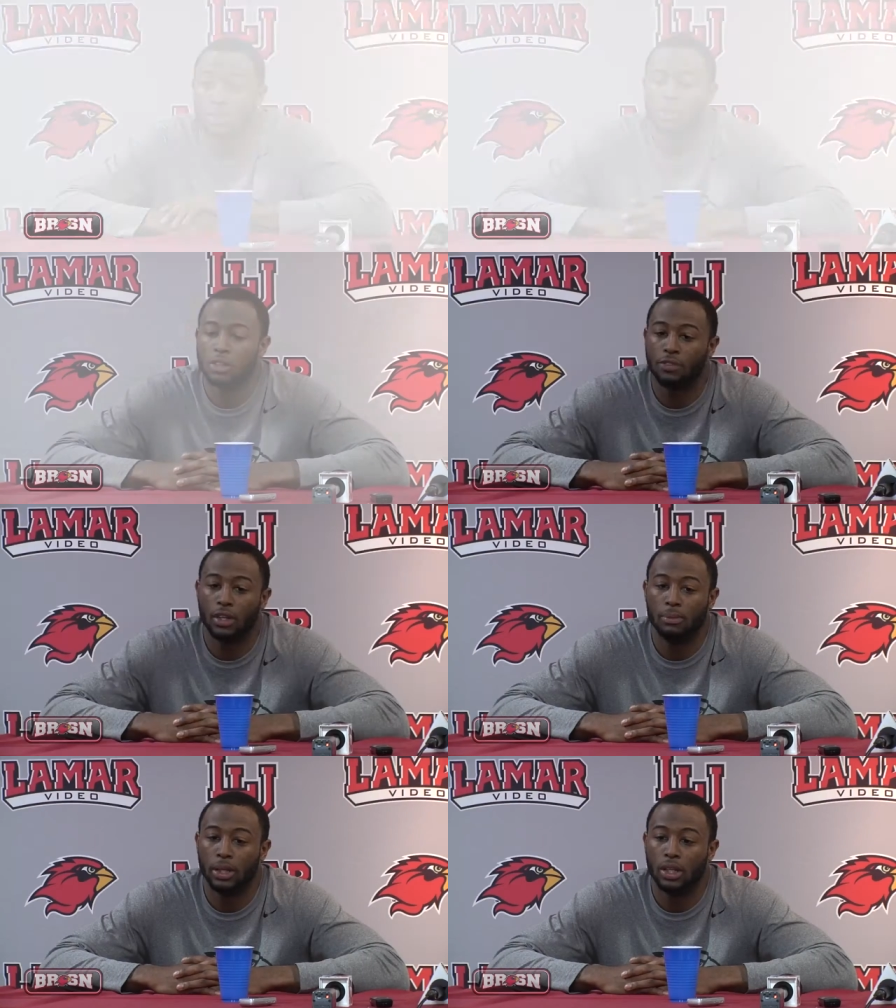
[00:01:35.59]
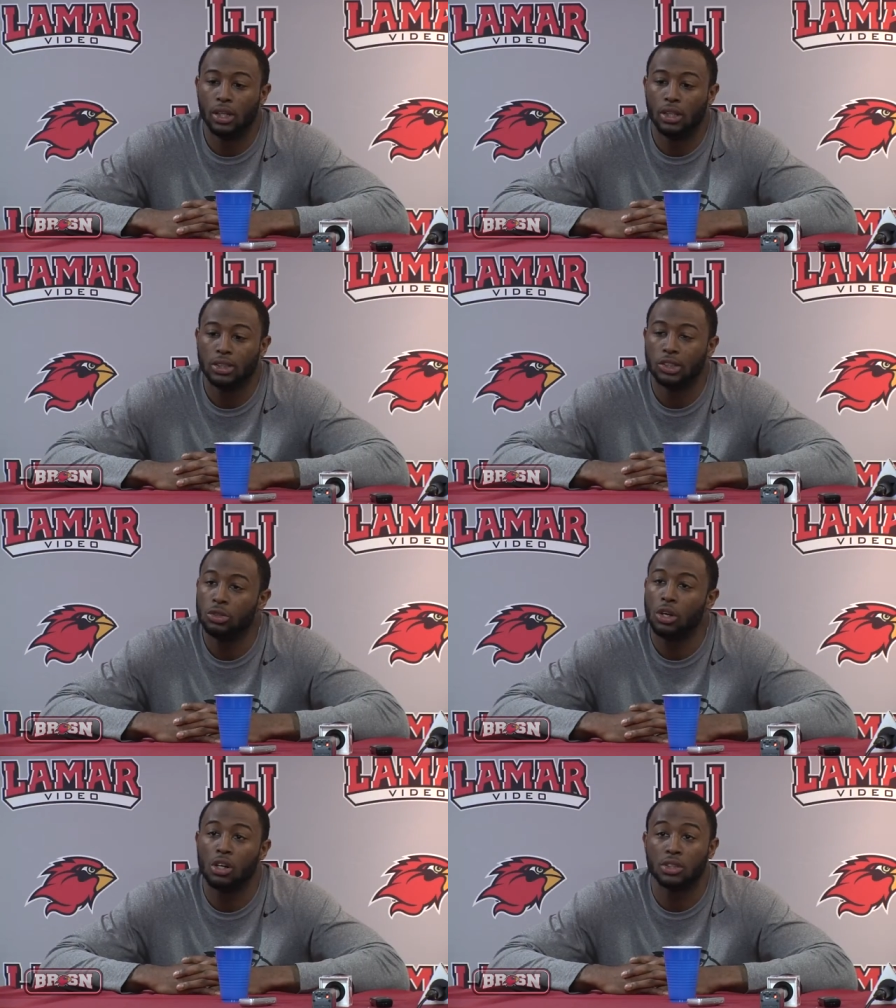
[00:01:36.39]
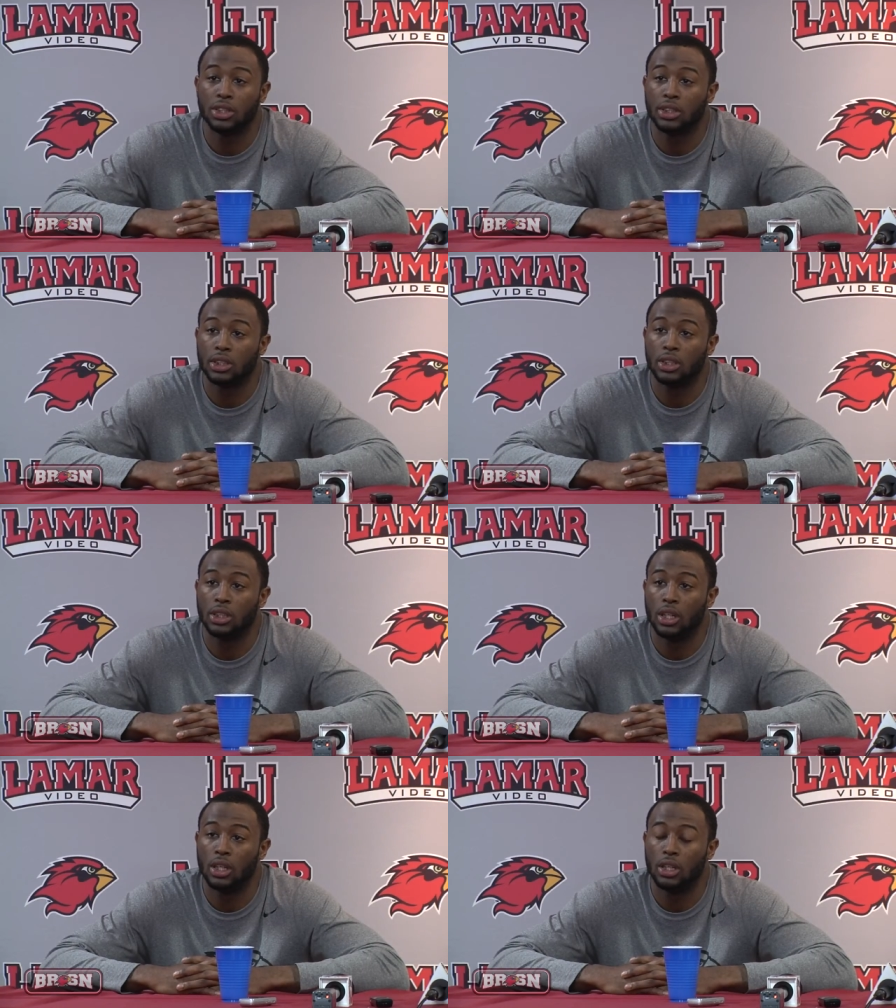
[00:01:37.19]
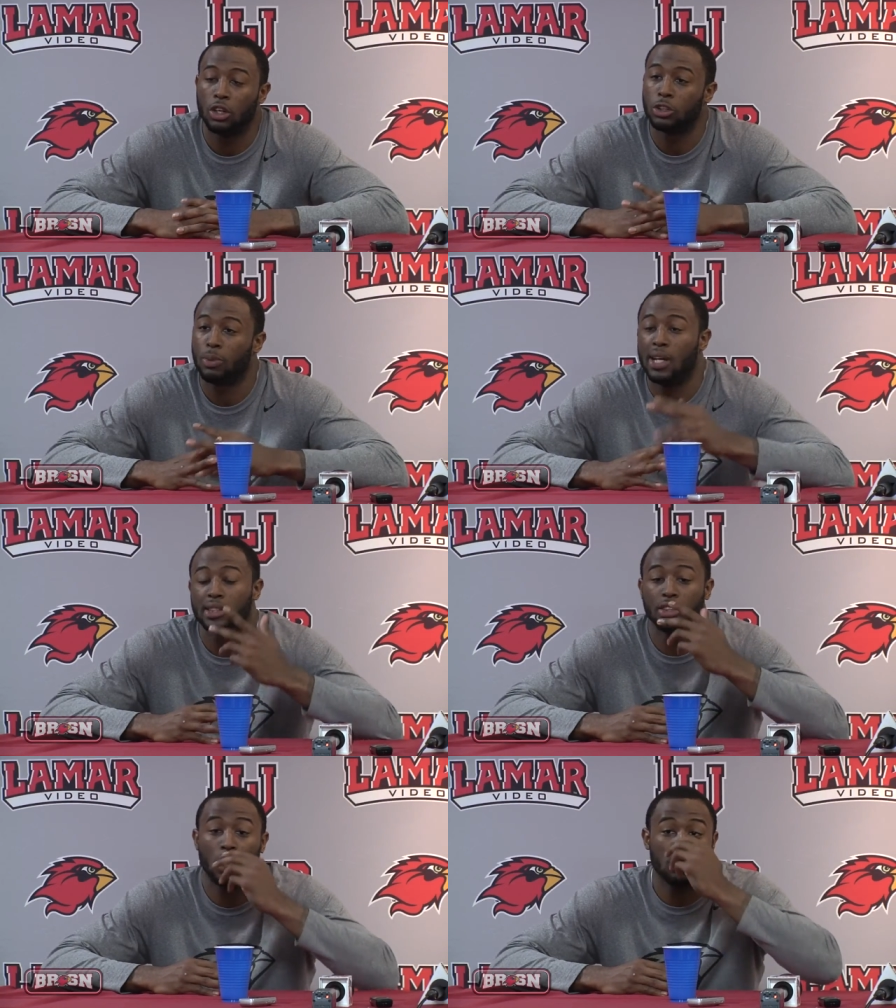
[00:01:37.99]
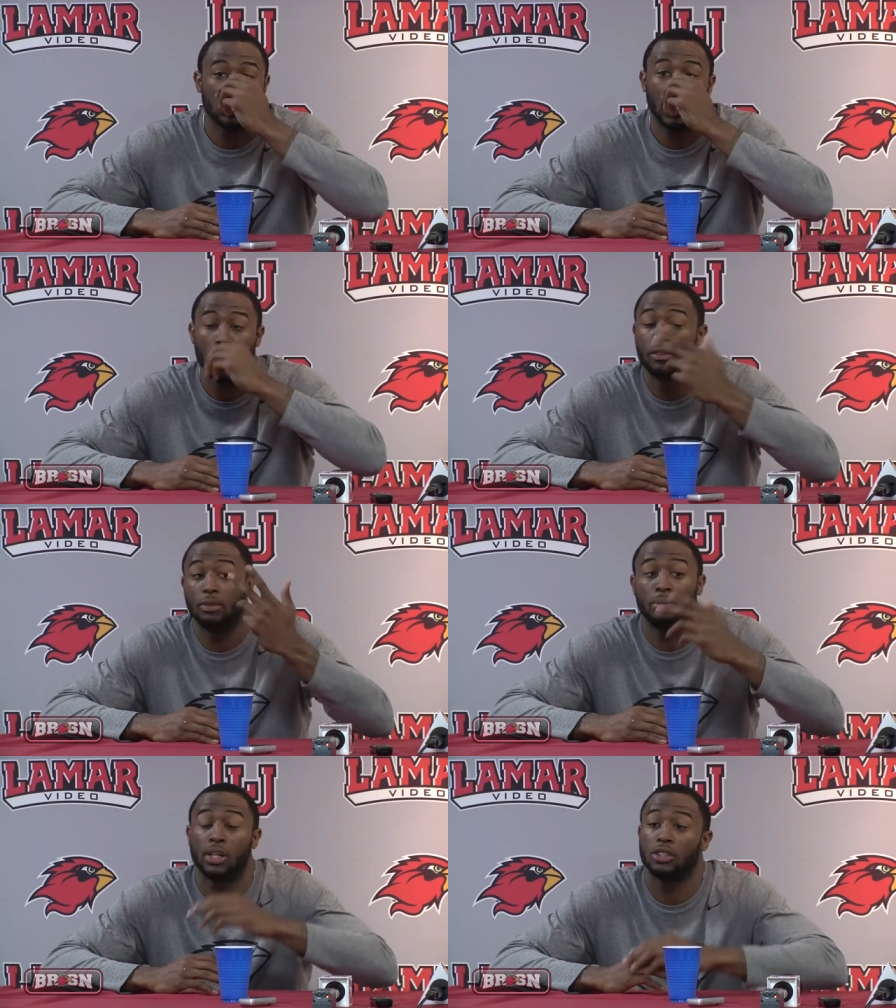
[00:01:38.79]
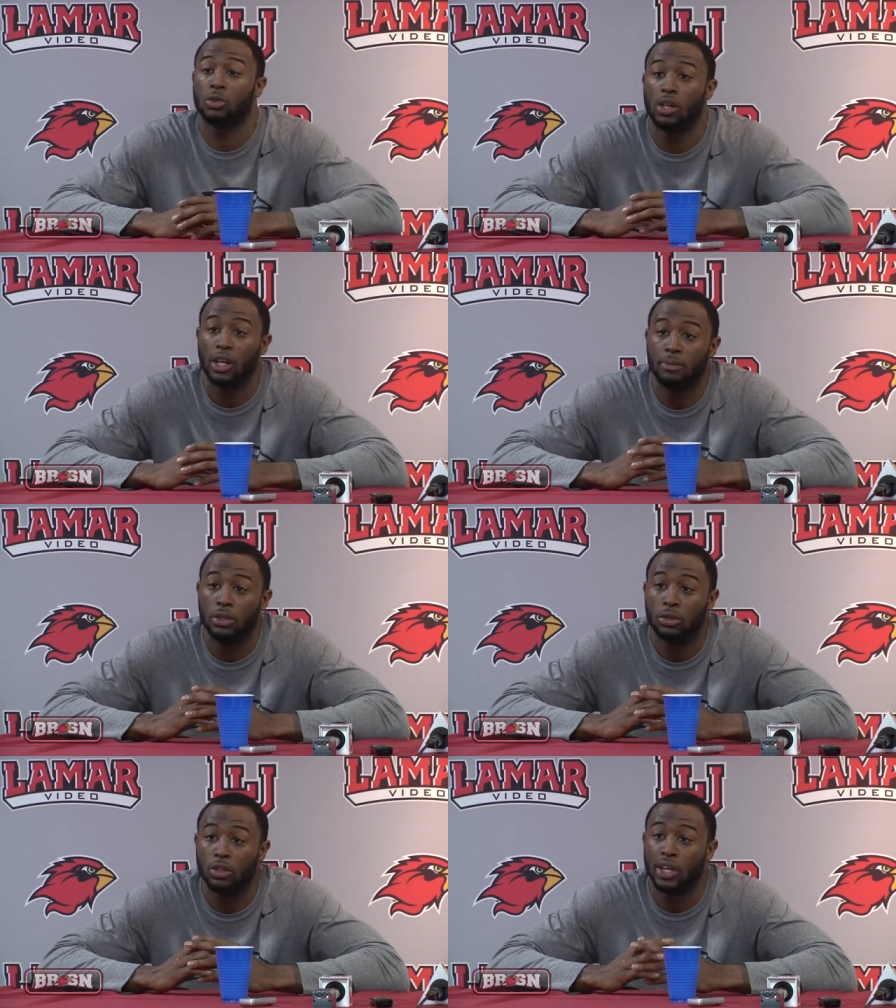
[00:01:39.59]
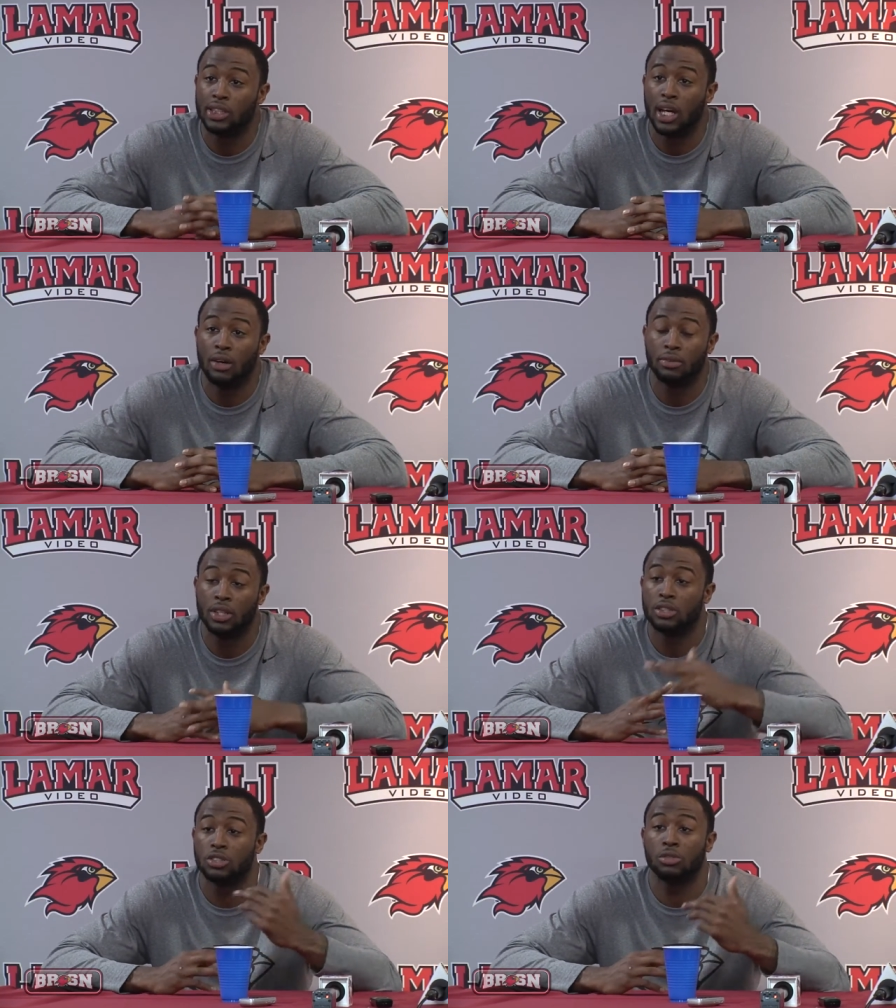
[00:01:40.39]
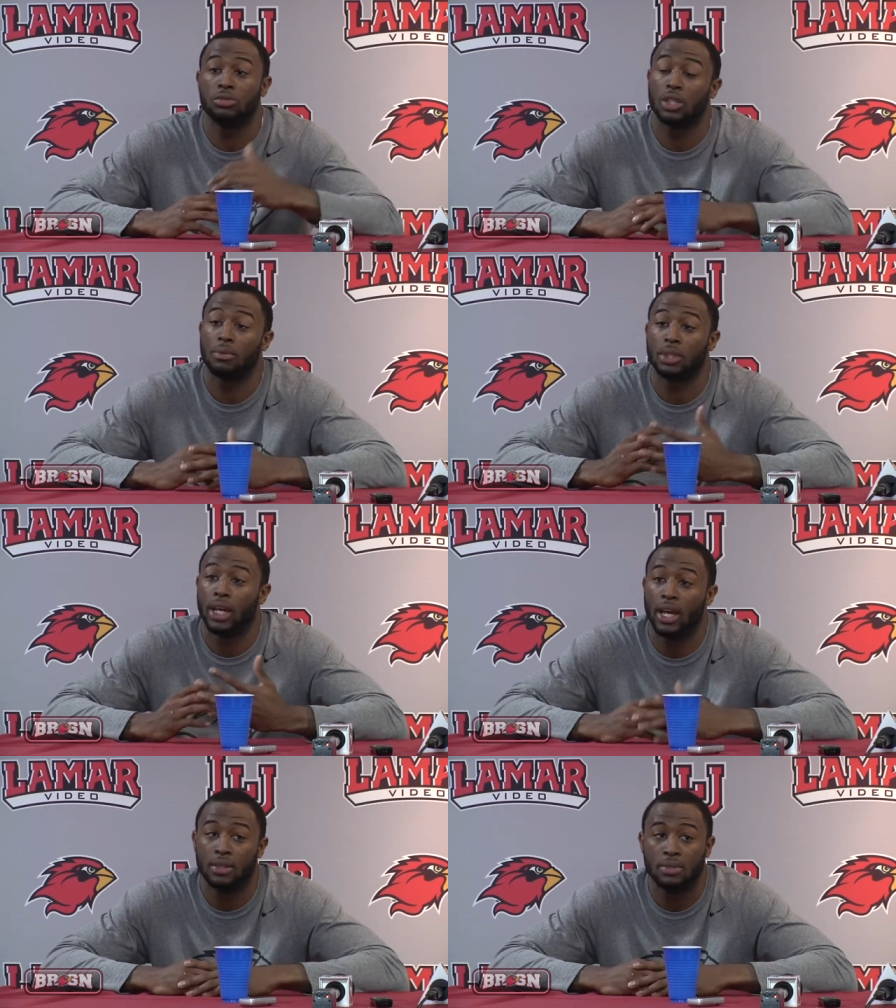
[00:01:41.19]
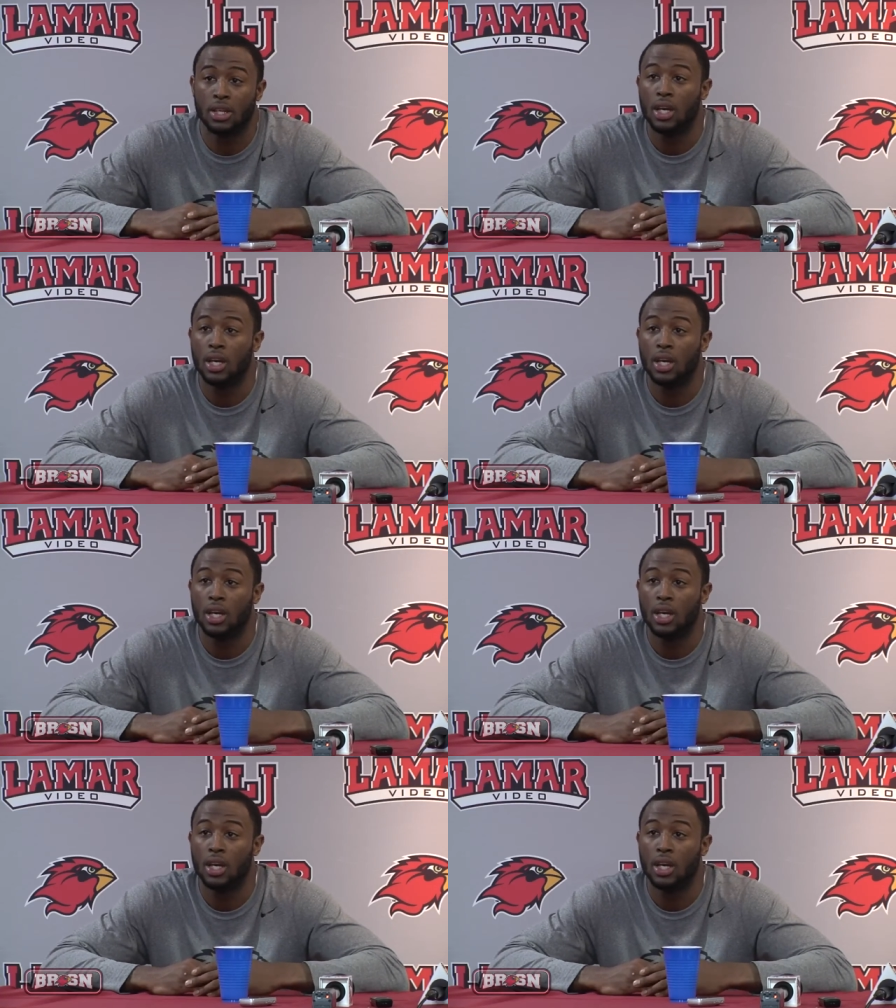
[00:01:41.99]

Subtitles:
Real fun, man. It's a new culture this year. And Coach Price and the coaching staff and the players as well have been doing a great job of getting the students to come to the games.